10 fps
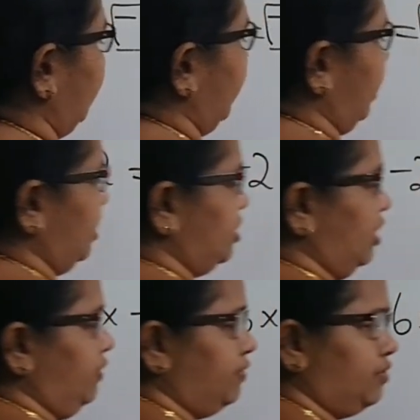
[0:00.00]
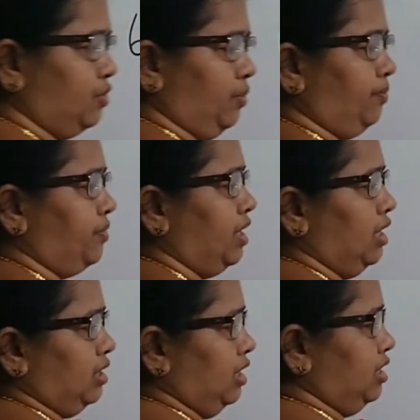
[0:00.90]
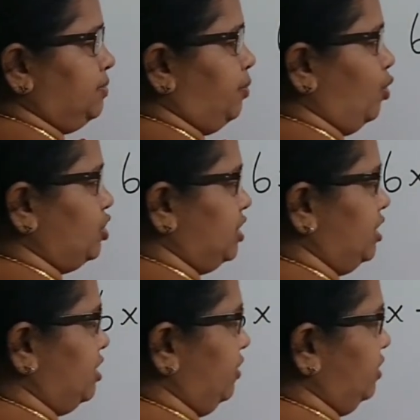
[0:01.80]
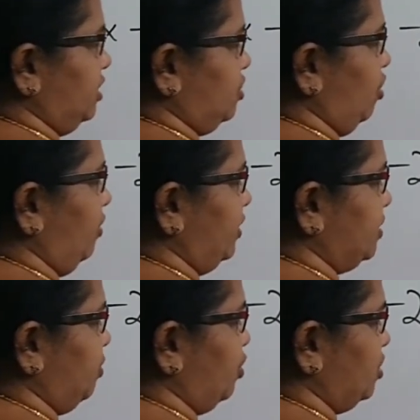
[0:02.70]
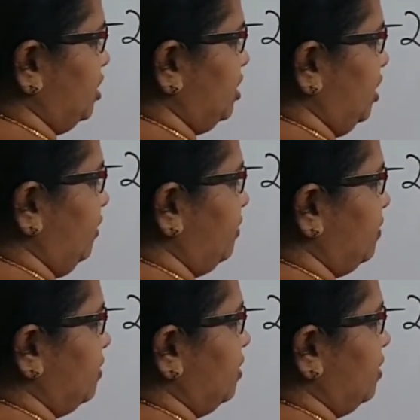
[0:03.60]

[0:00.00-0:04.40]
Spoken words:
negative 2. That is positive. This 12 is positive.